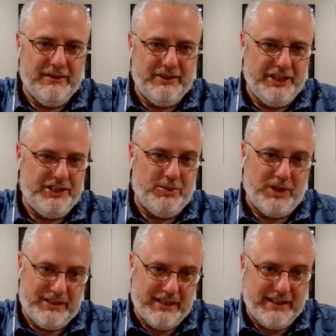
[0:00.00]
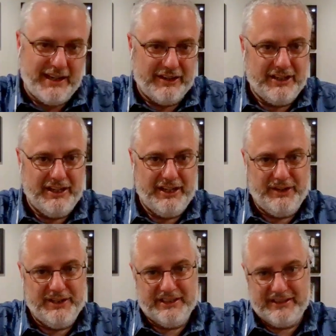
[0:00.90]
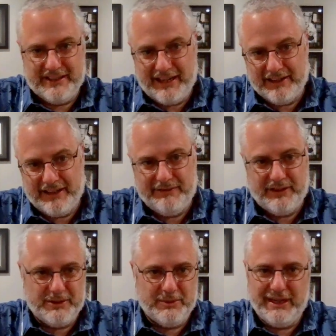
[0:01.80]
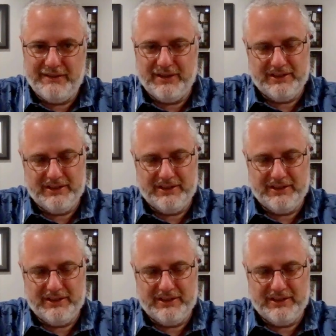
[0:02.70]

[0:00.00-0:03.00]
did you watch the Donner cut, or is this the Donner cut version, whatever?